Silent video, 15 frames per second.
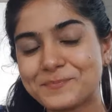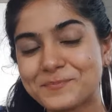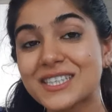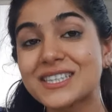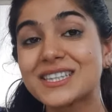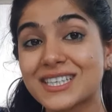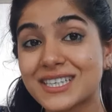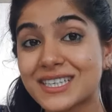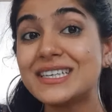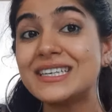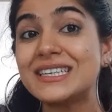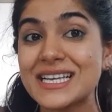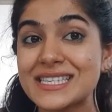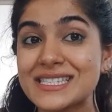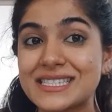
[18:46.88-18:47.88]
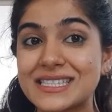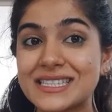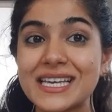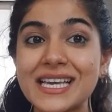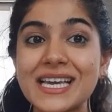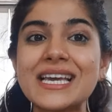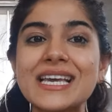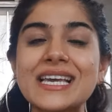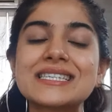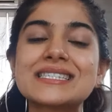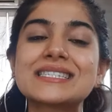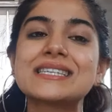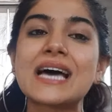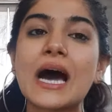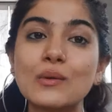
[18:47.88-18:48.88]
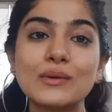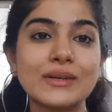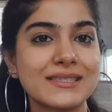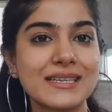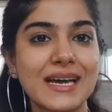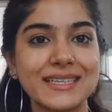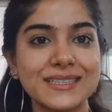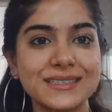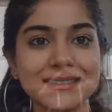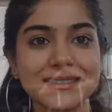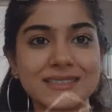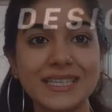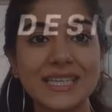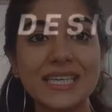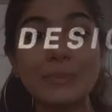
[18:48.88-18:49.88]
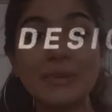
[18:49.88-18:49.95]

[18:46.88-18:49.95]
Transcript: The third lesson is sound design. He